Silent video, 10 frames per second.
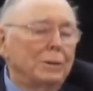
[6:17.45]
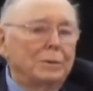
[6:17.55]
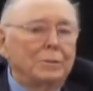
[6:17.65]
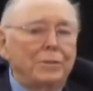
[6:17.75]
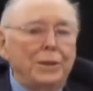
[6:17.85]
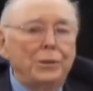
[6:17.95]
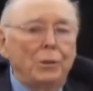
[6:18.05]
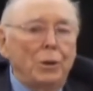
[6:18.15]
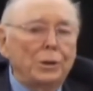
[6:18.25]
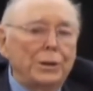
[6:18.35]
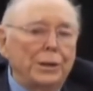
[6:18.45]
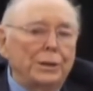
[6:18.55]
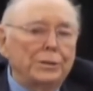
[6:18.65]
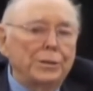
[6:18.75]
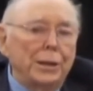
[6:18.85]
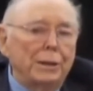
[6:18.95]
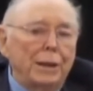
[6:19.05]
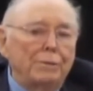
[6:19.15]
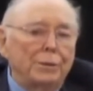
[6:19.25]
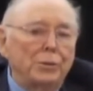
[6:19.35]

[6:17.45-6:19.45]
would feed you all you needed to stay alive